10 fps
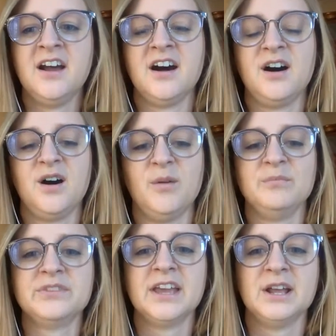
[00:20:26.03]

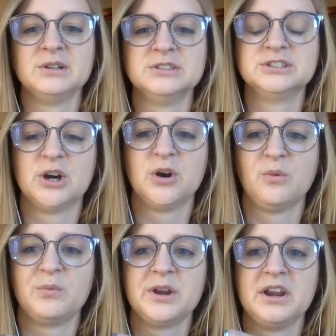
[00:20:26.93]
And
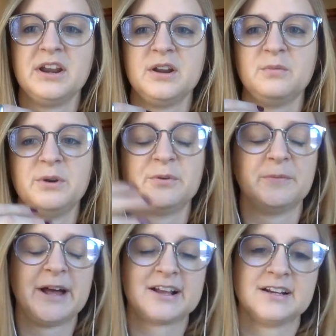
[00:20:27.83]
so we were
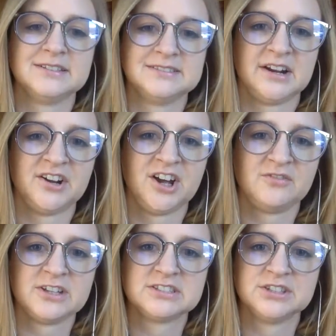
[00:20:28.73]
back in his Senate
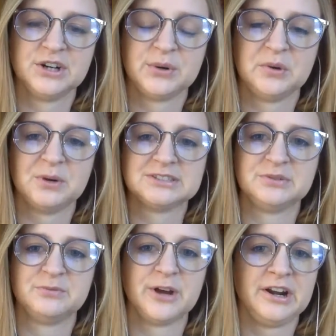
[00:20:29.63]
office. He
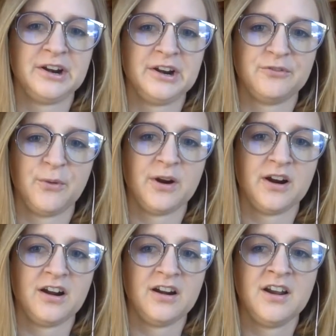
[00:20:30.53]
wasn't running
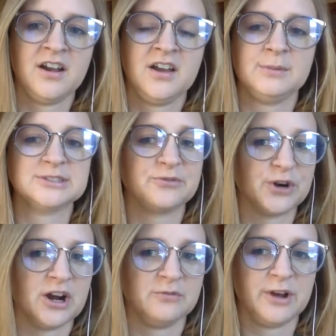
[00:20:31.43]
for
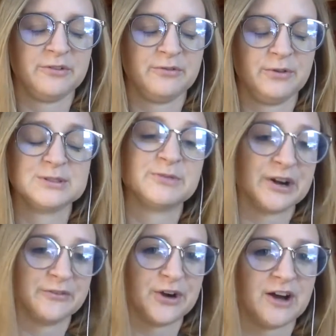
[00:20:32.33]

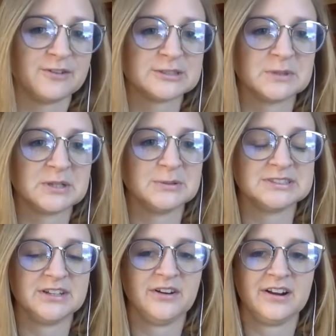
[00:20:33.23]
office, but he was
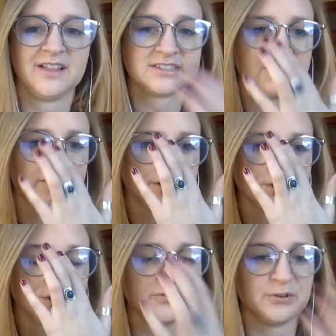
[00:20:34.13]
still an elected
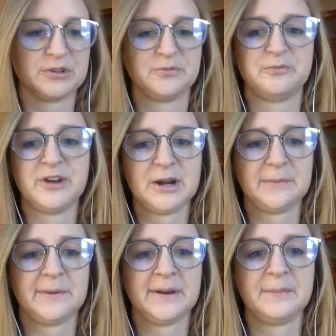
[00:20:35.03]
official with a very
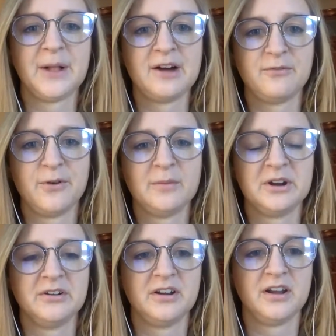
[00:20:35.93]
big platform
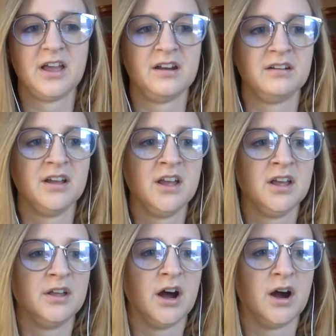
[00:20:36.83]
and
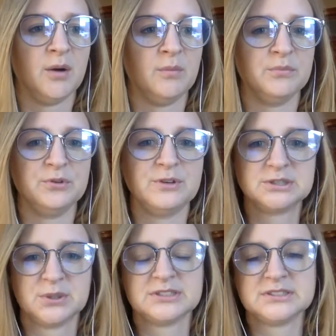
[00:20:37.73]
the
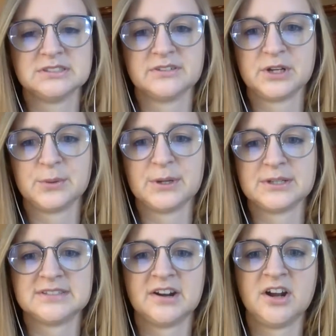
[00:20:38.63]
resources of a
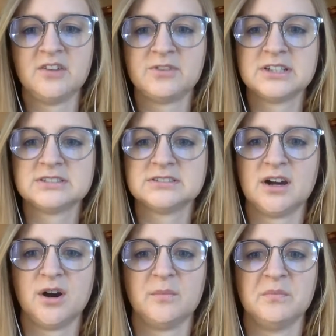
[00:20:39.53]
U.S. Senate office.
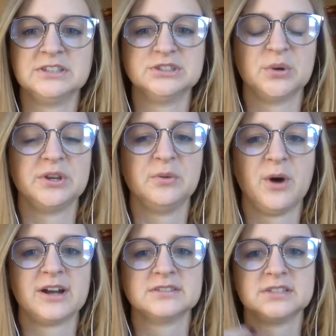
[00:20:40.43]
And so he
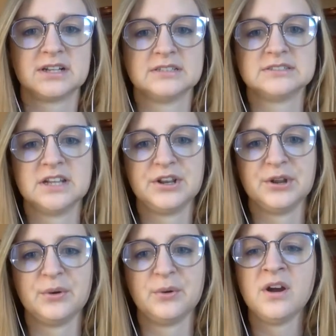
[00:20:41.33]
wanted to
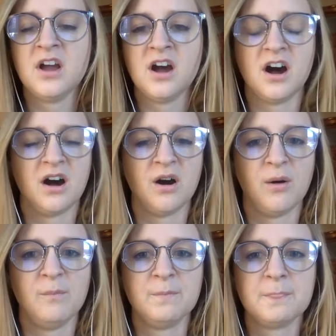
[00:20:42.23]
continue,
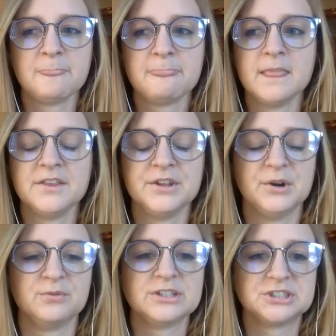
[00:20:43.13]

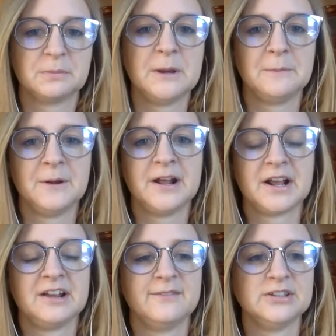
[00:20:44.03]
reaching people in
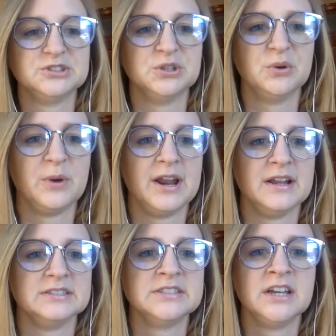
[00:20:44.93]
unconventional
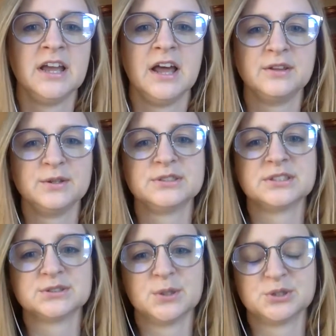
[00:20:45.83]
ways and
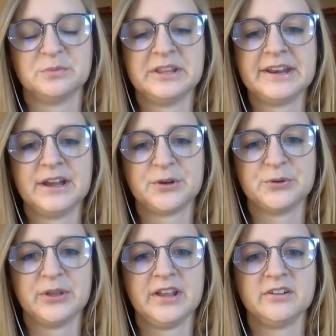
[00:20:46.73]
using social media
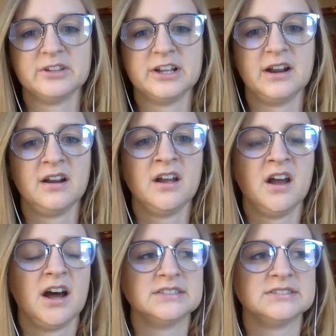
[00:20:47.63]
creatively
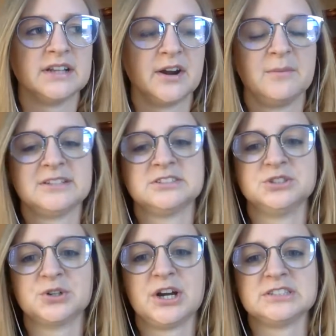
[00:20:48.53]
to get our
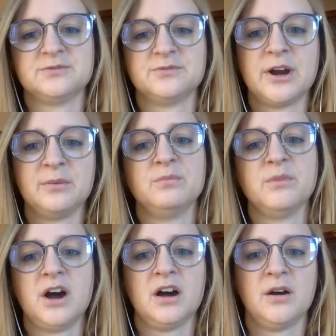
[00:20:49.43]
message across
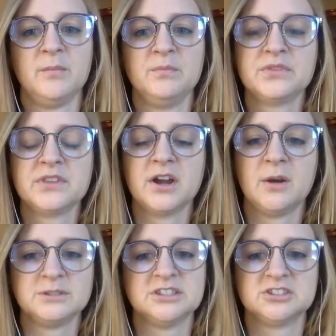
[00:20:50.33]
from
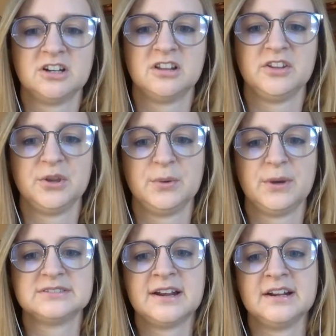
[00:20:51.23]
our position in the
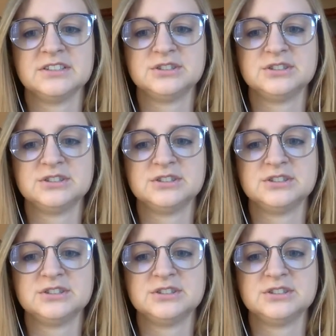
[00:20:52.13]
U.S. Senate.